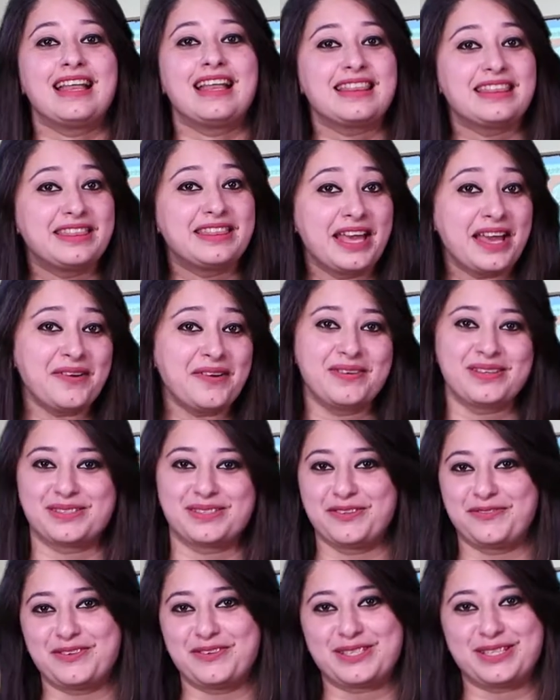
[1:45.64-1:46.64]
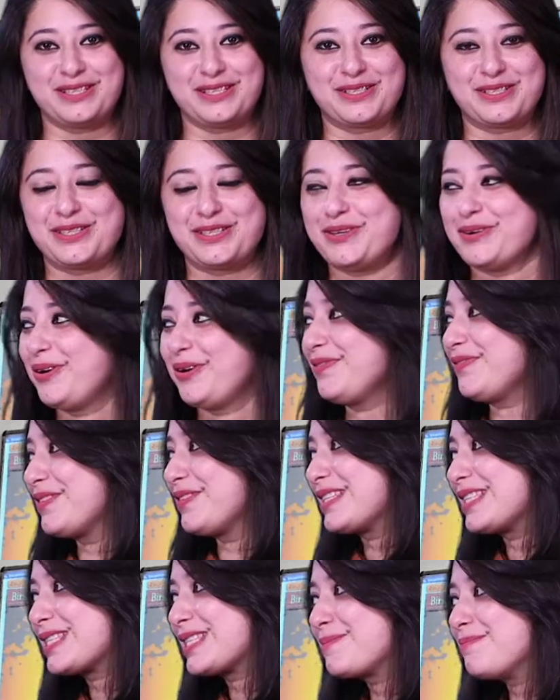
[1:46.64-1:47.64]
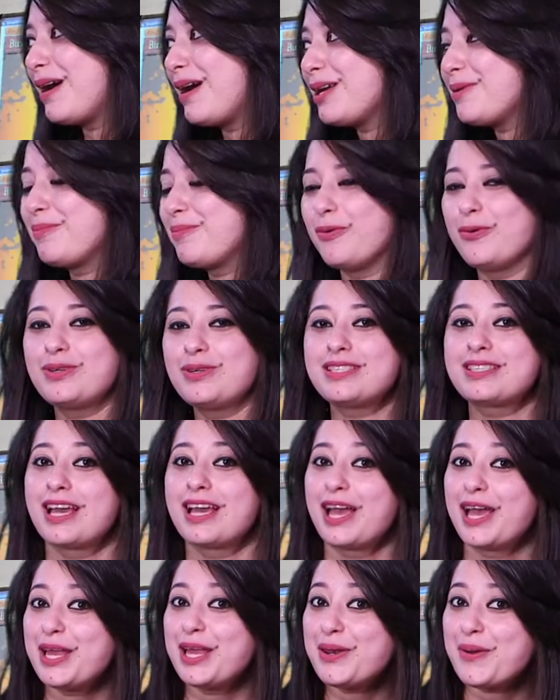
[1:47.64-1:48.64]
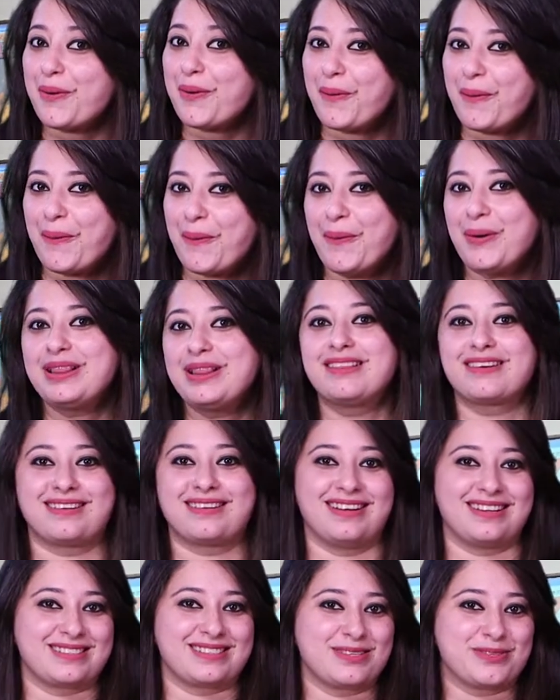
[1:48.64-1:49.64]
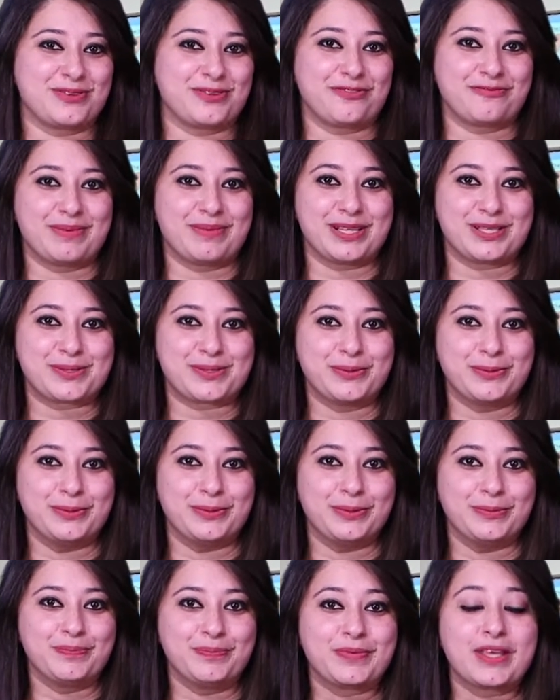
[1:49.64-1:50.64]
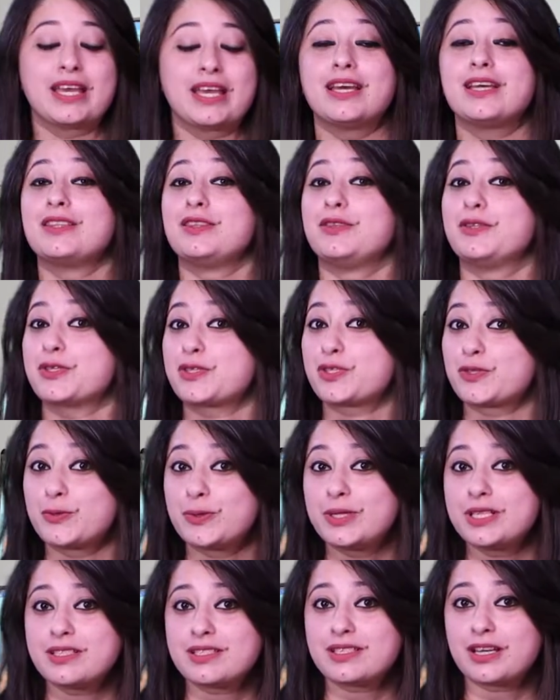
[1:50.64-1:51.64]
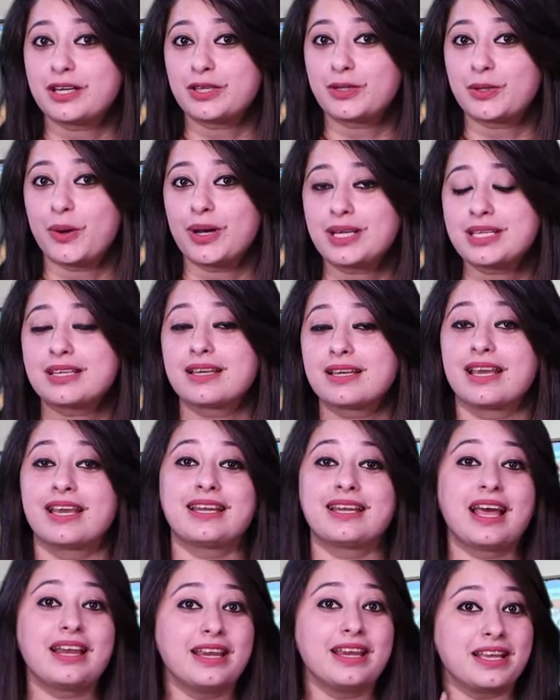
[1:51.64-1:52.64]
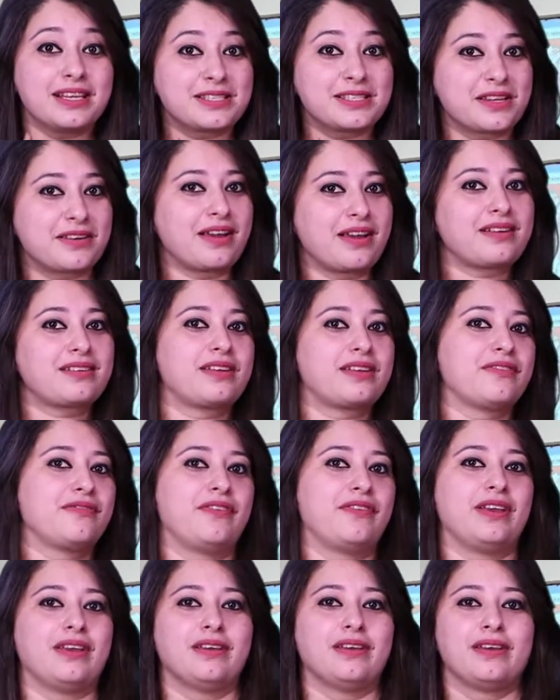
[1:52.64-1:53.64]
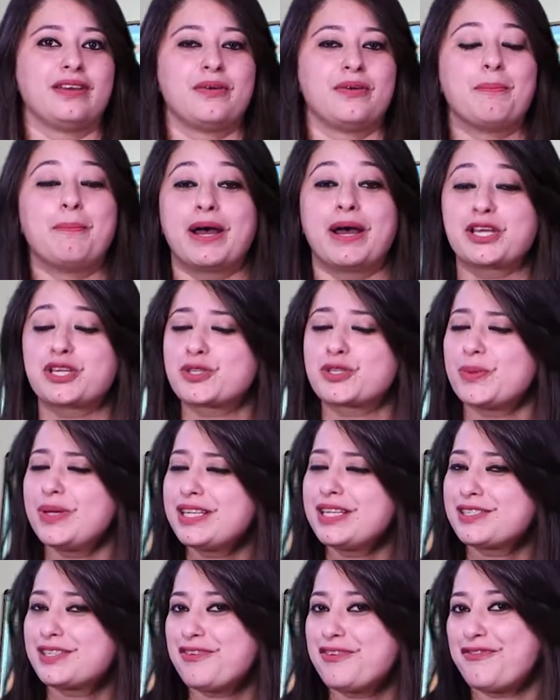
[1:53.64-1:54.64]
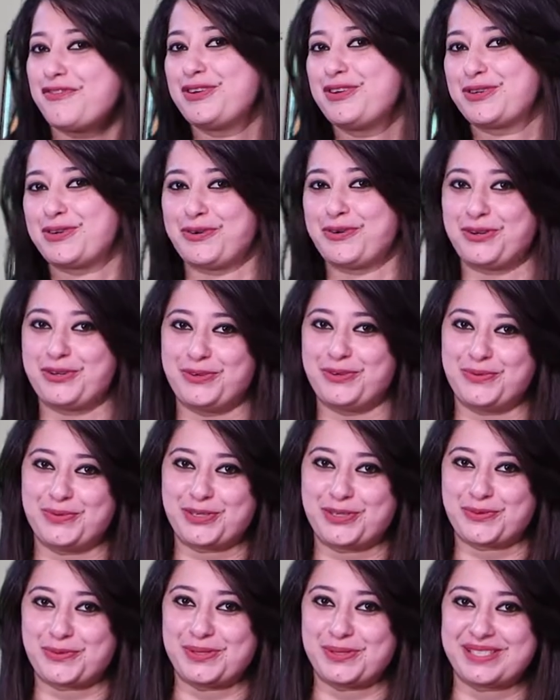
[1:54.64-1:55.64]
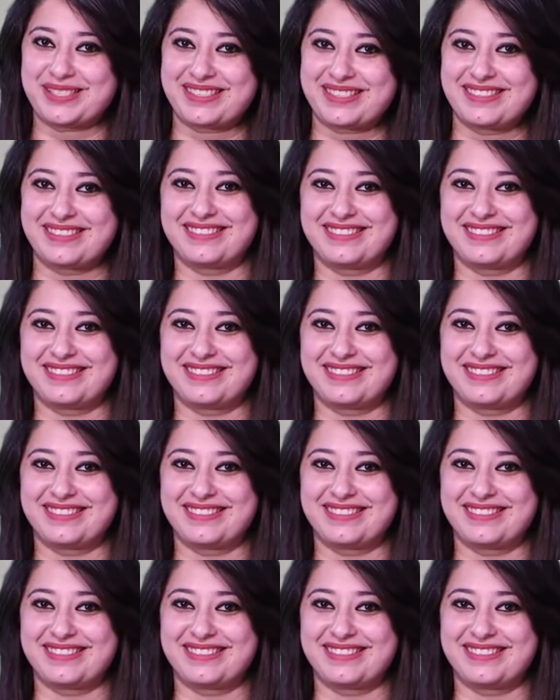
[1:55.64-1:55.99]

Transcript: There is the facility of smart boards in all the classes of my school. The students are taught in an interactive way by showing different audio visuals.